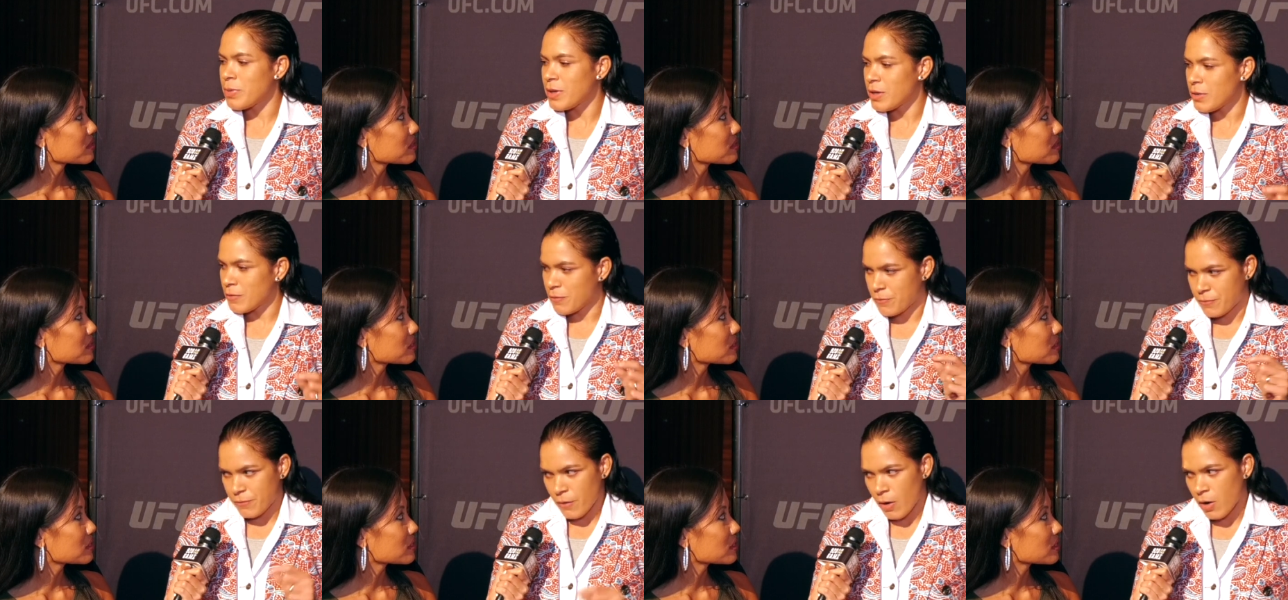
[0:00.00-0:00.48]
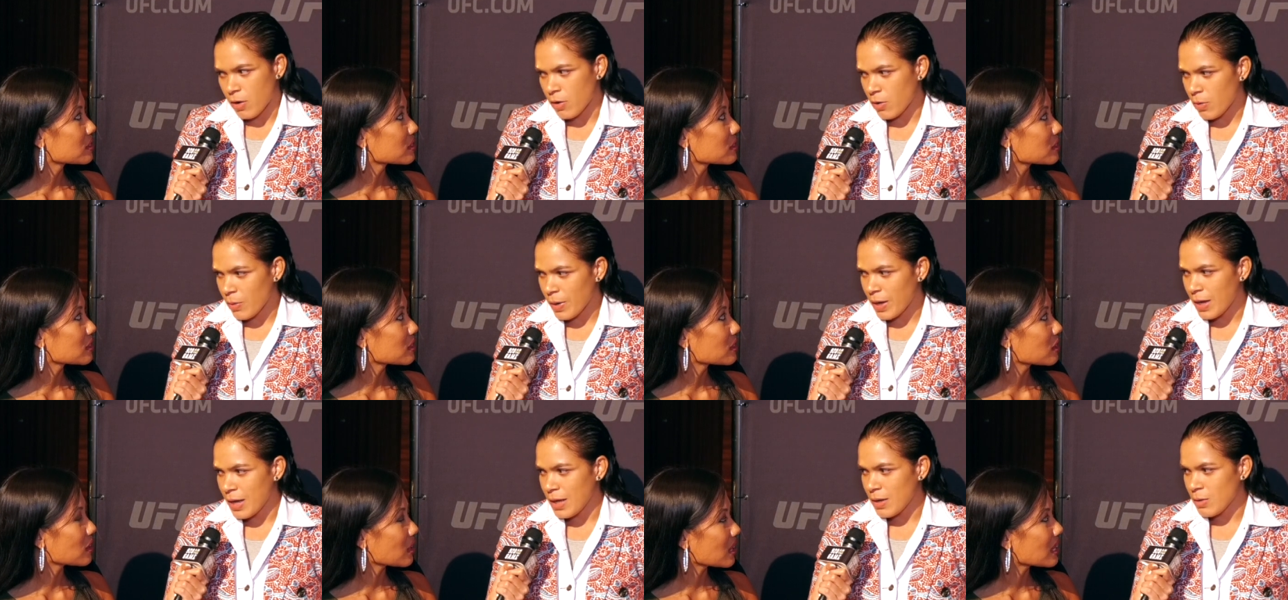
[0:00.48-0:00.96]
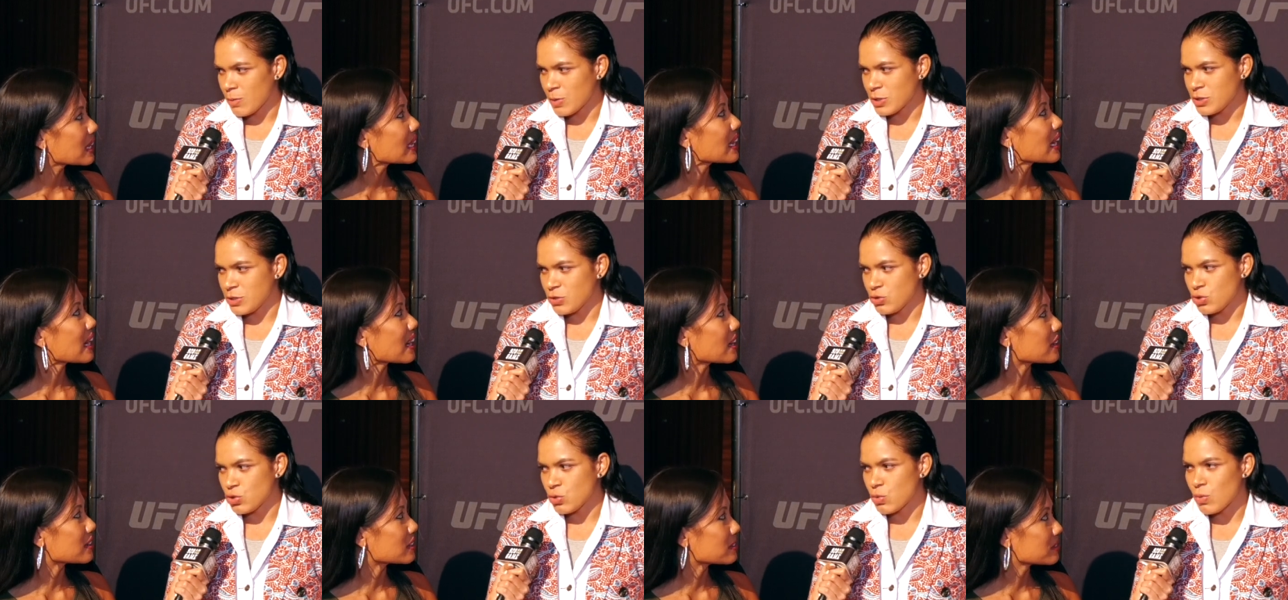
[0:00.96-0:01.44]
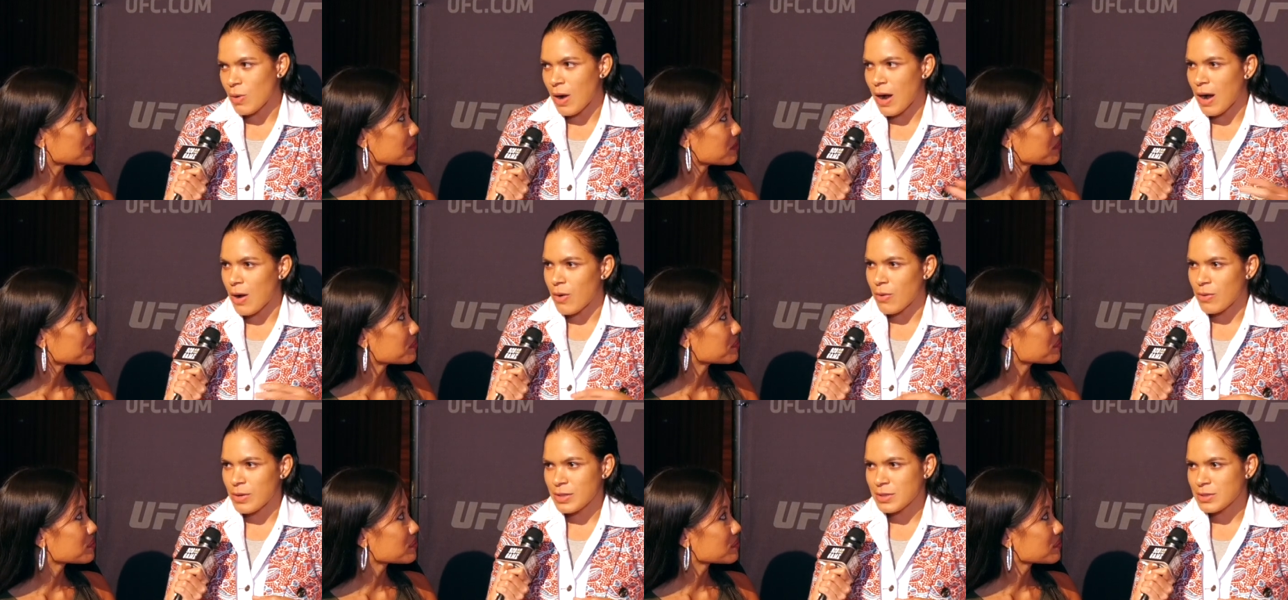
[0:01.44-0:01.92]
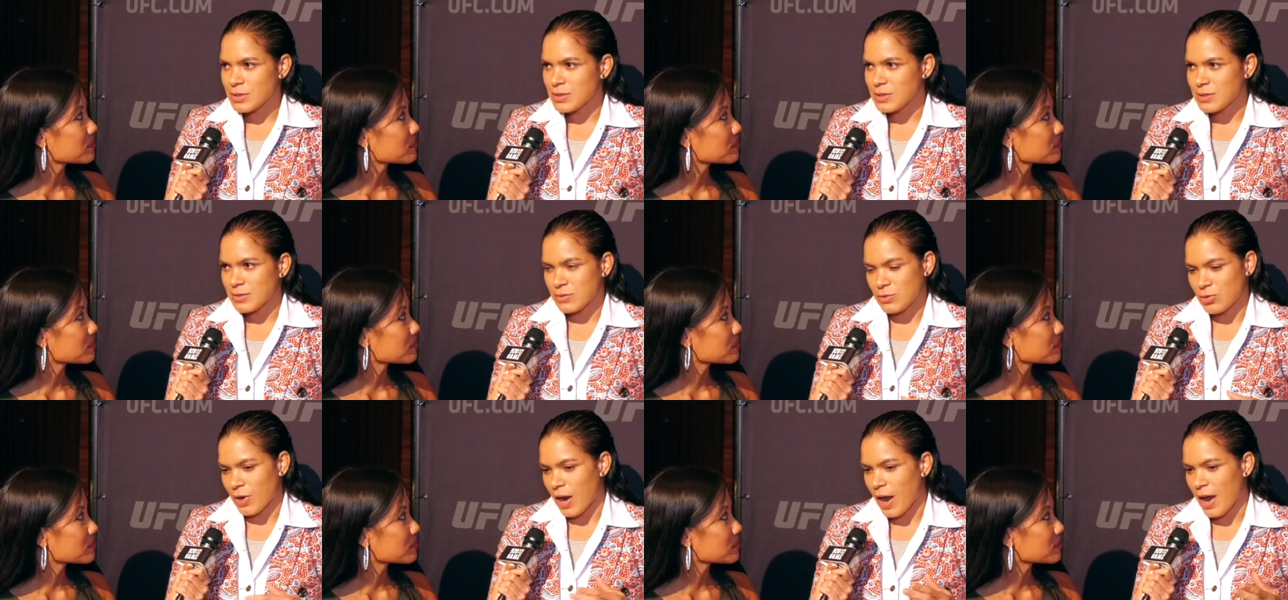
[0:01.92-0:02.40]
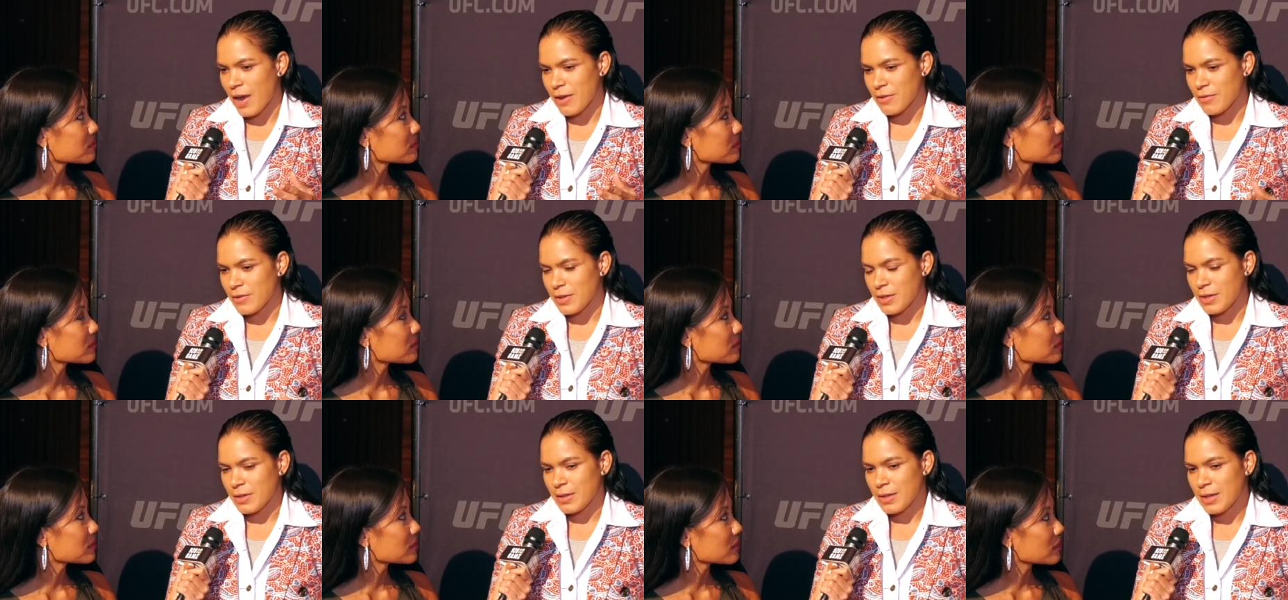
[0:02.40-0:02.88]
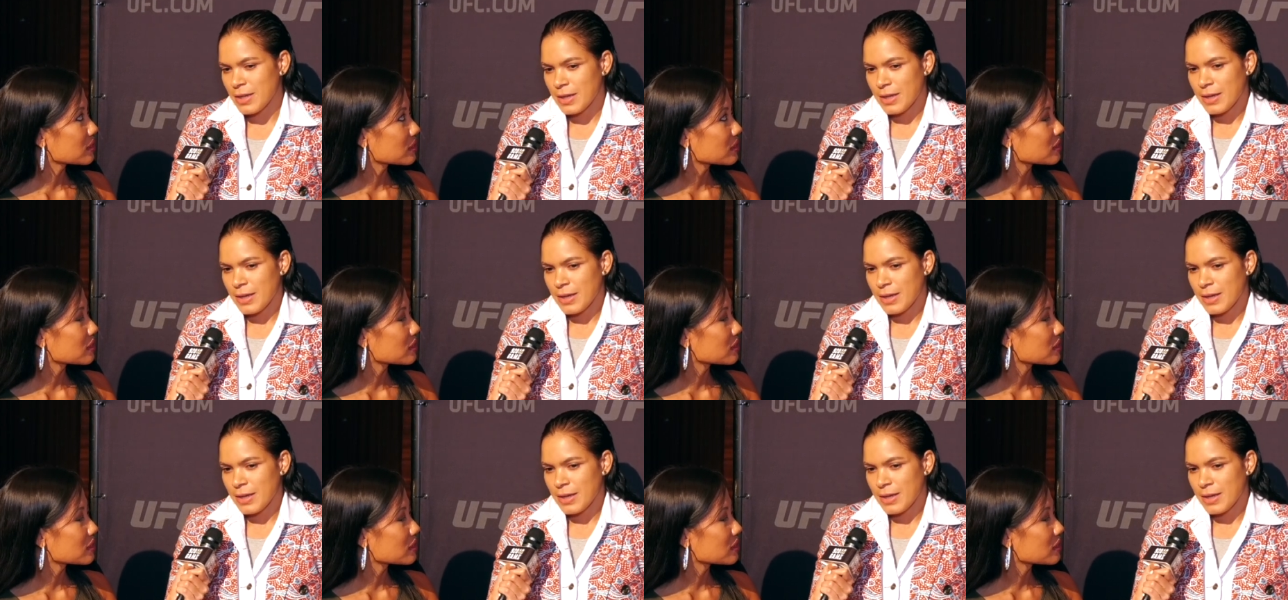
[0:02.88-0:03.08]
Speaker 1: bit far away, it was two hours driving,